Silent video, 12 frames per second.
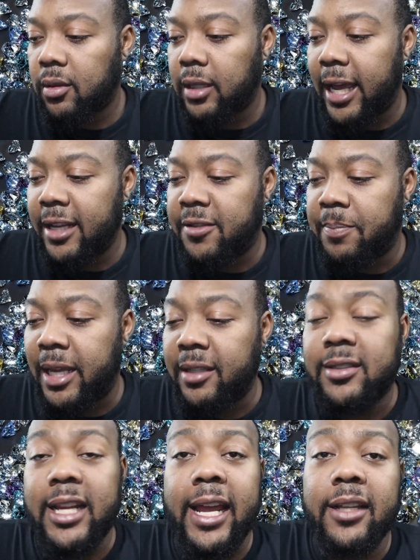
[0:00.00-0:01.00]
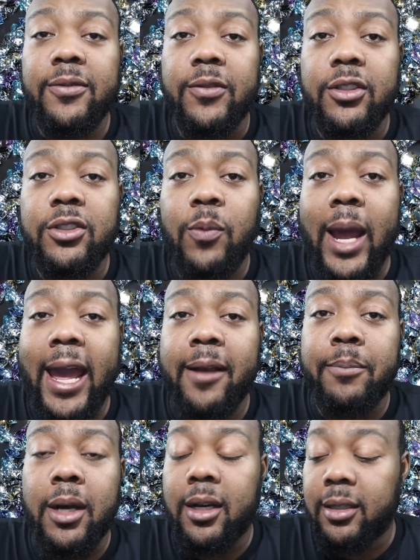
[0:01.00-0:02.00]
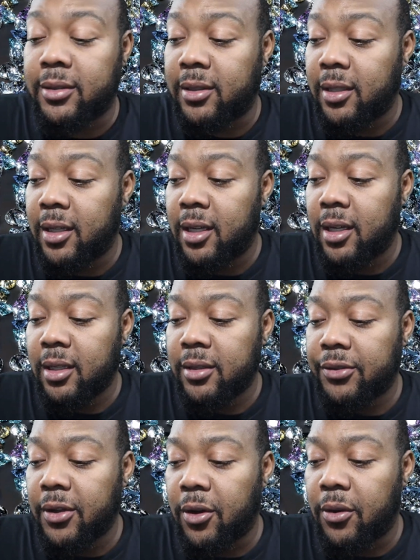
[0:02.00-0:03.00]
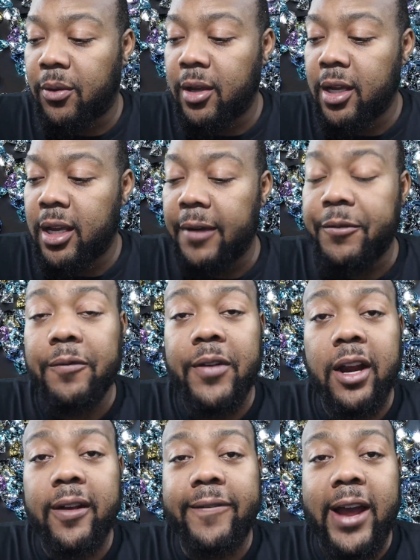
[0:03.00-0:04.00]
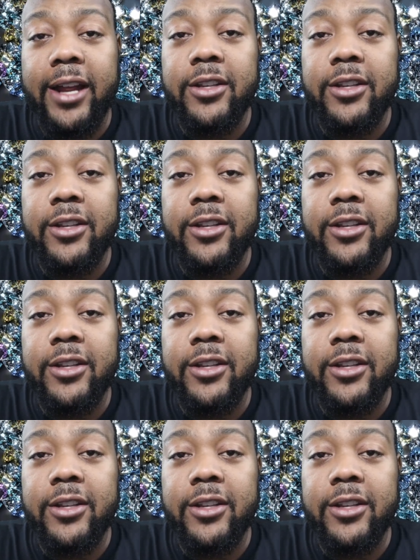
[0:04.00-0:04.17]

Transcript: SB stands for Swagbucks. So if you verify